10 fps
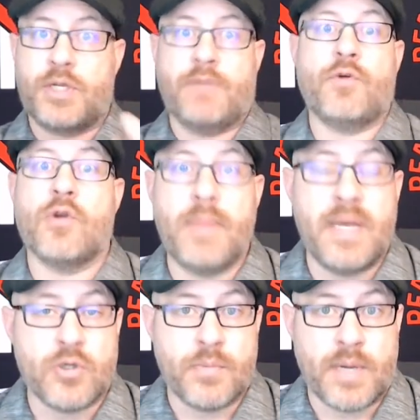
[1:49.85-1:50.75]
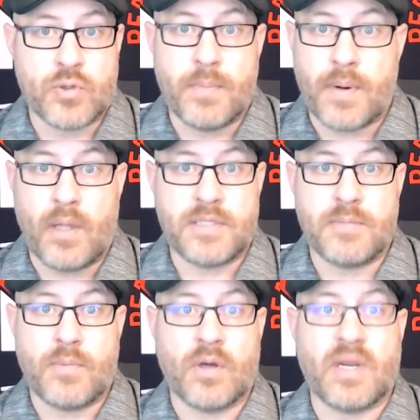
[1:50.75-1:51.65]
if you're in a major
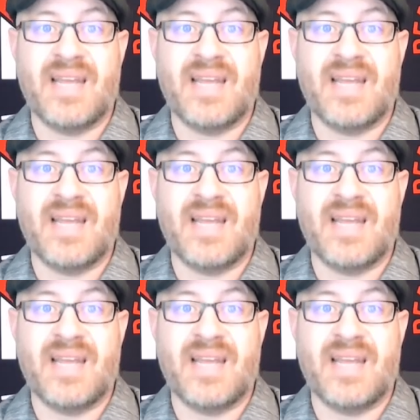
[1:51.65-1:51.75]
metropolitan market,